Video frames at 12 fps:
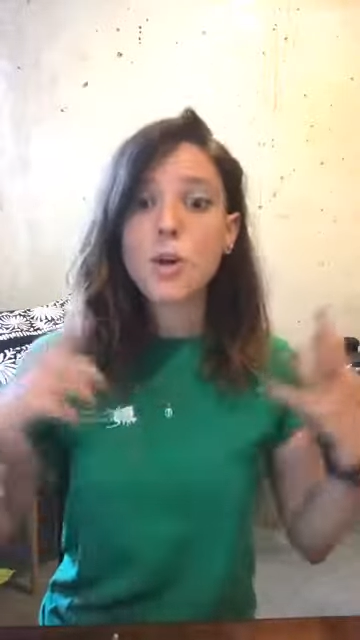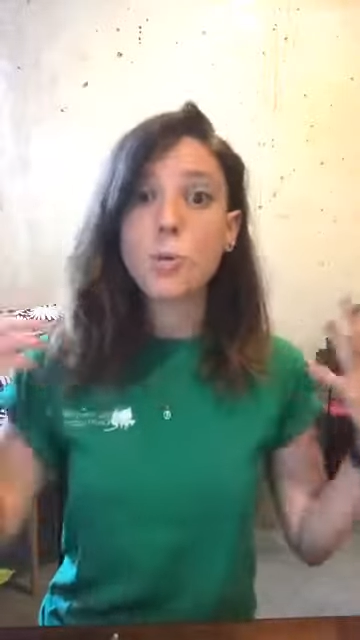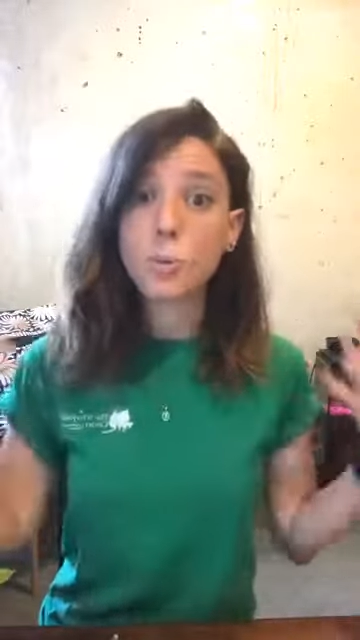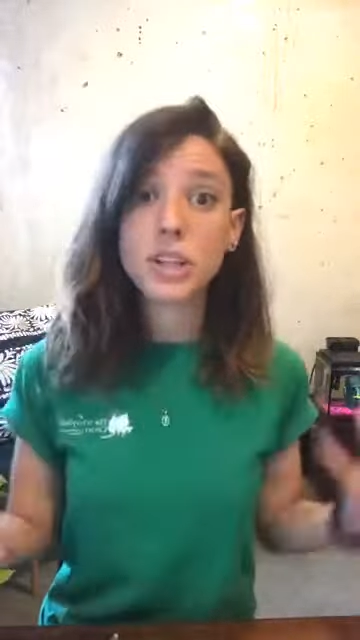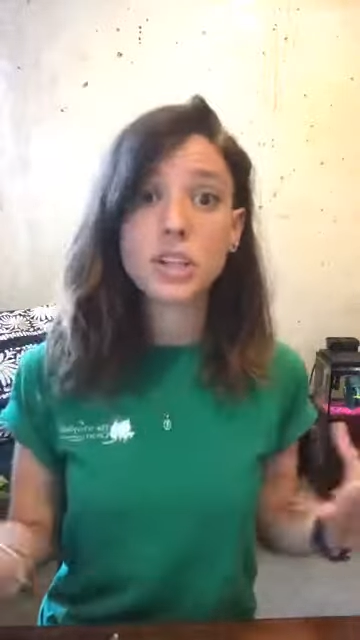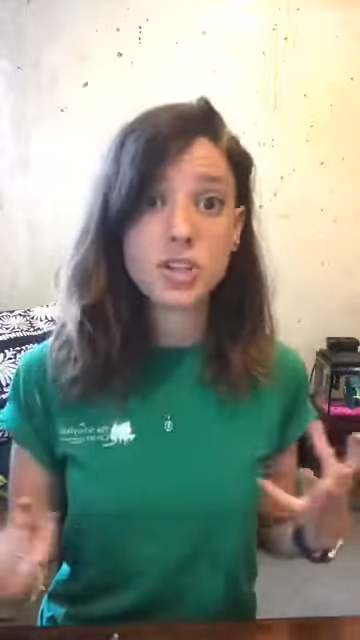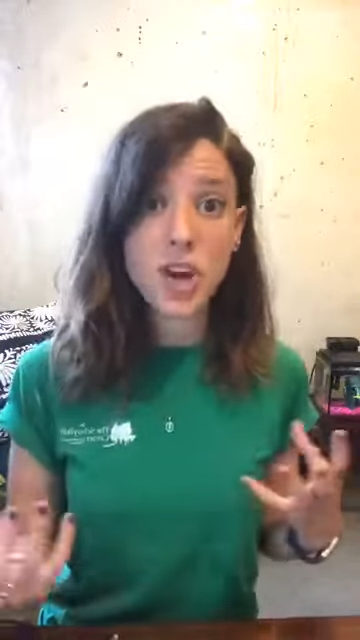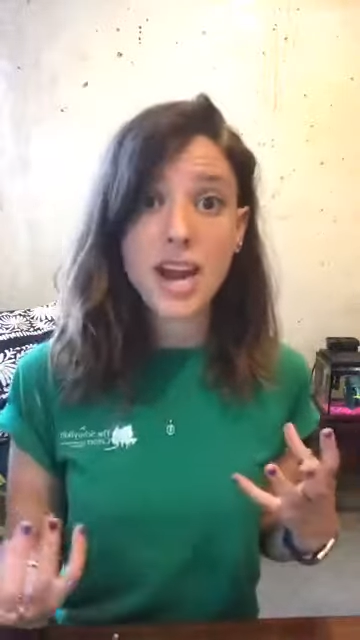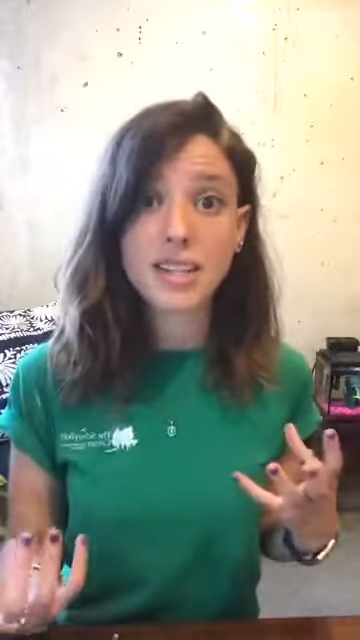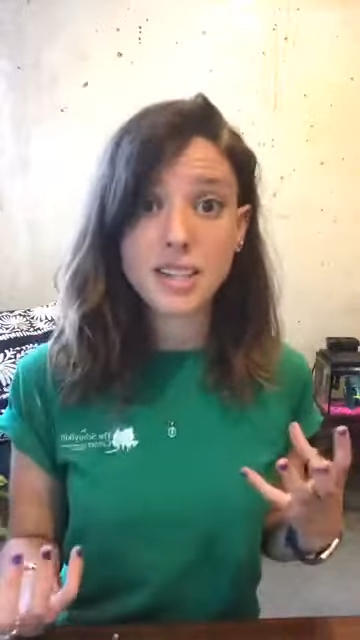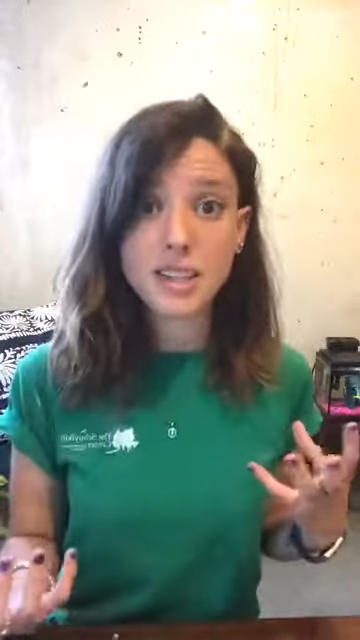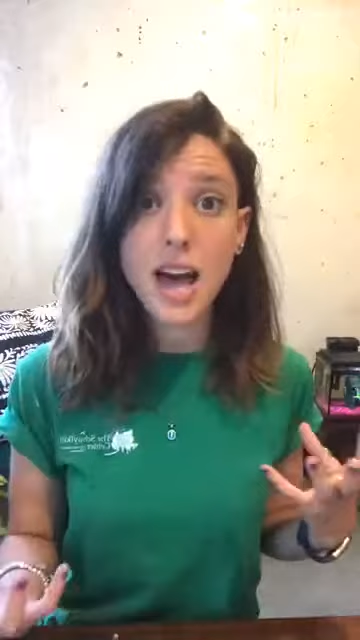will
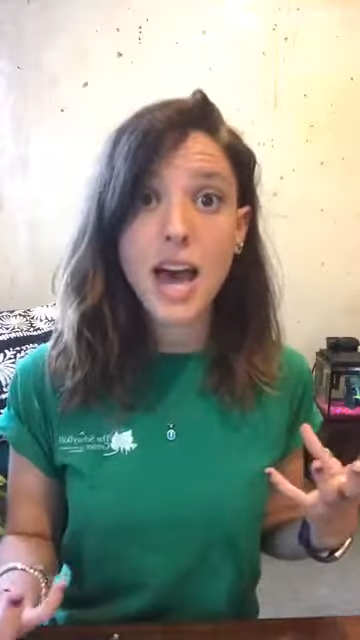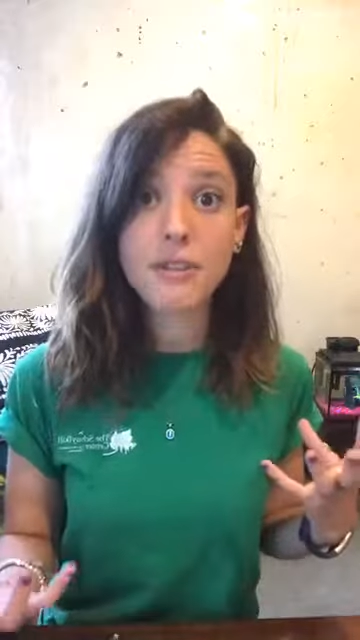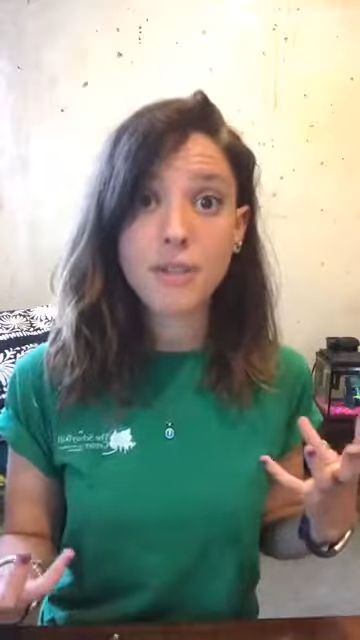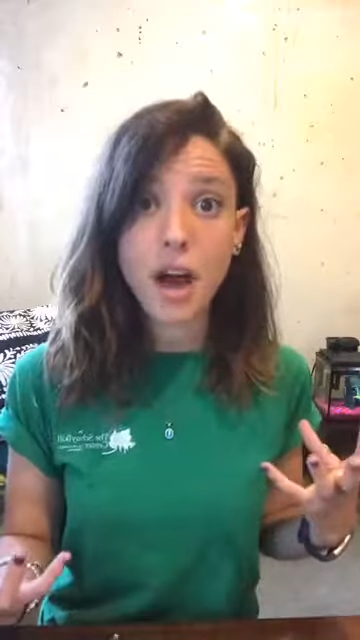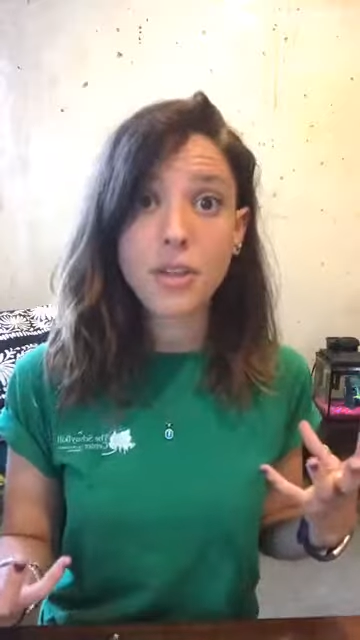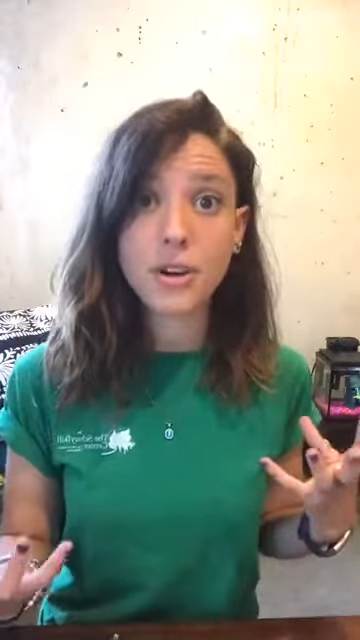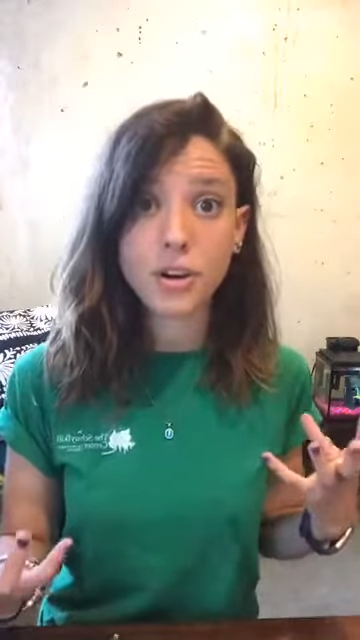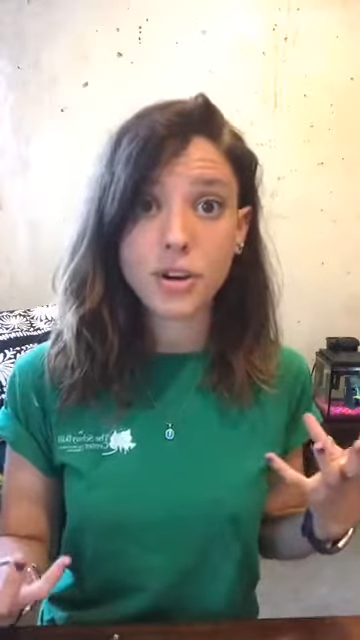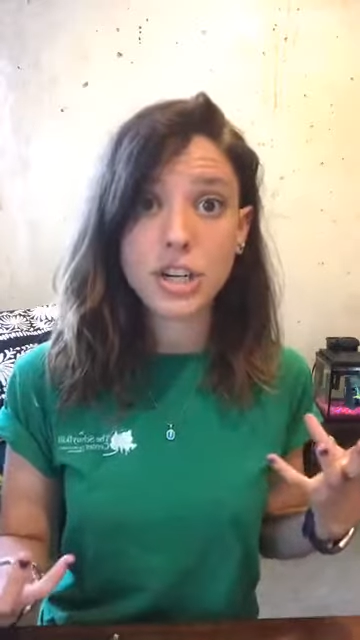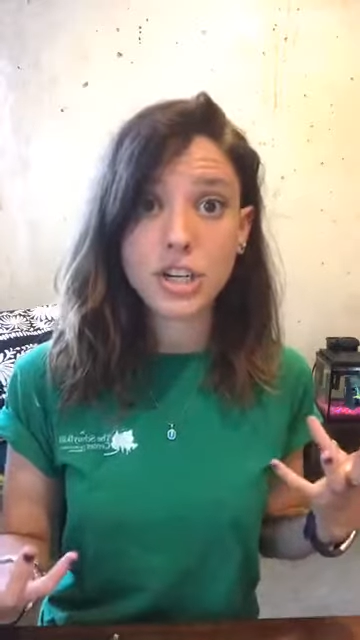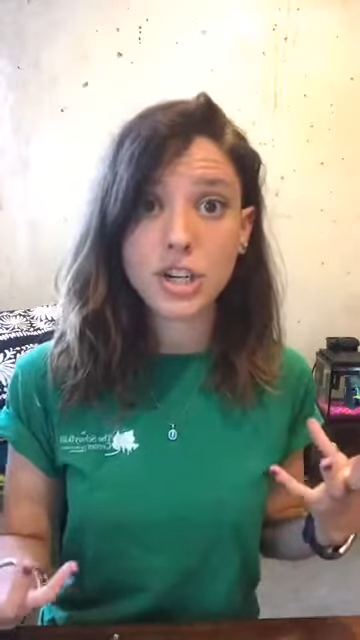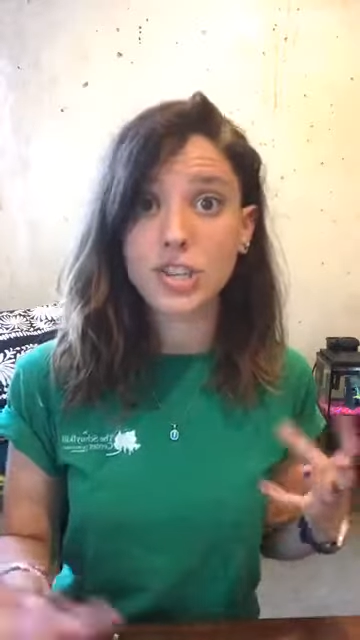attract a lot of other
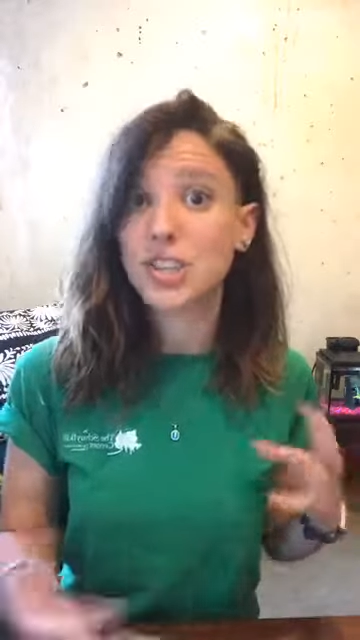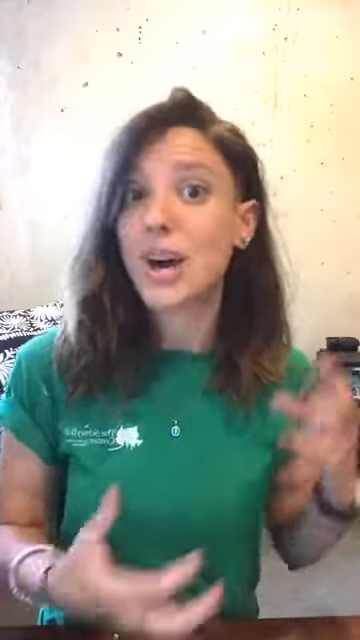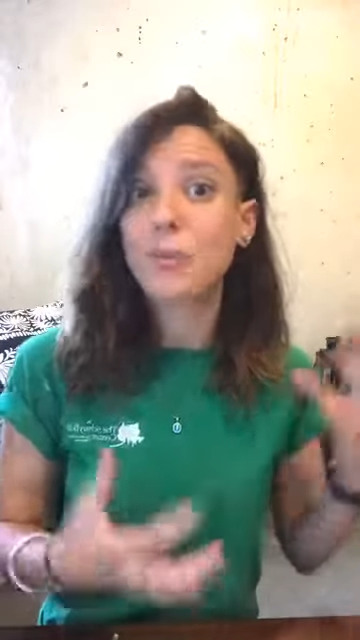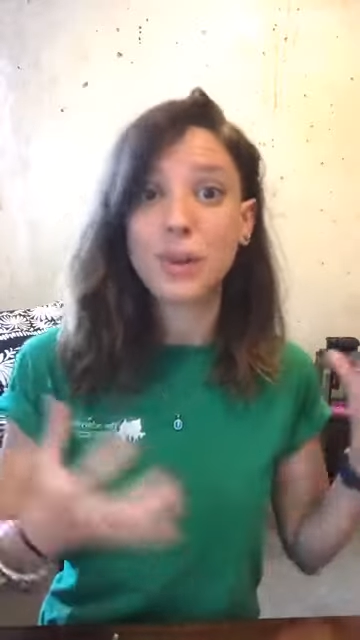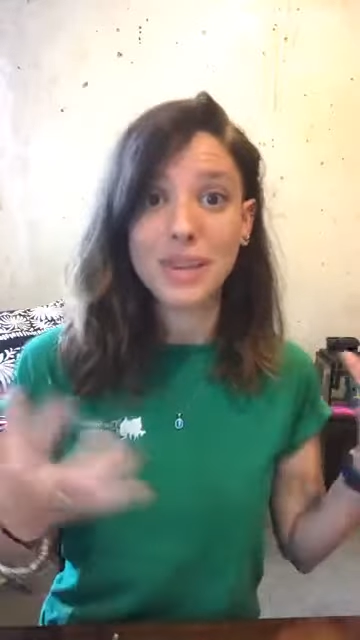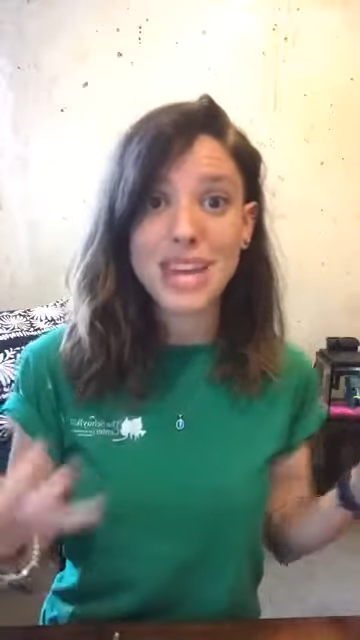creatures that will